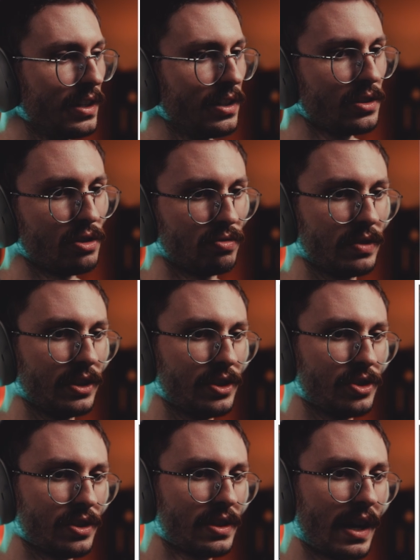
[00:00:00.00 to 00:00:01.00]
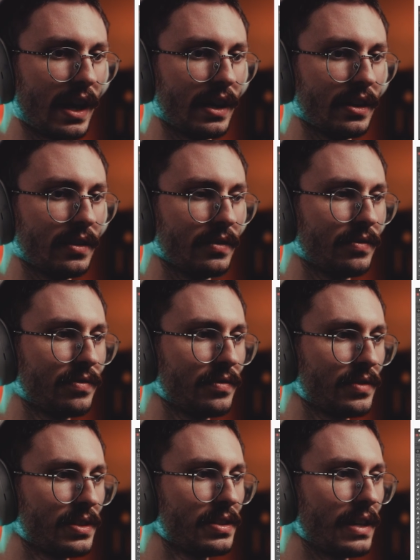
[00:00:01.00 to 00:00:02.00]
to really just kind of
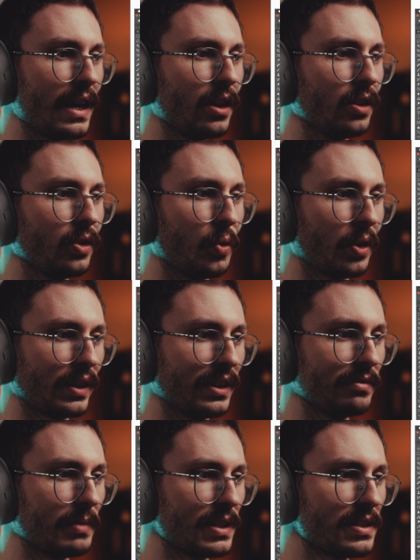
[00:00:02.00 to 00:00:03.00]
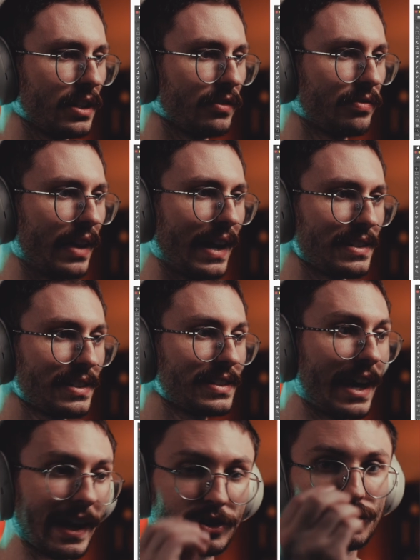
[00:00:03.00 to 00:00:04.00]
sell or give myself that
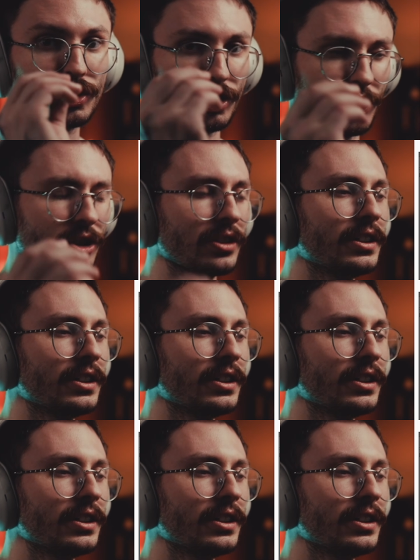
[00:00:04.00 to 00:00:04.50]
texture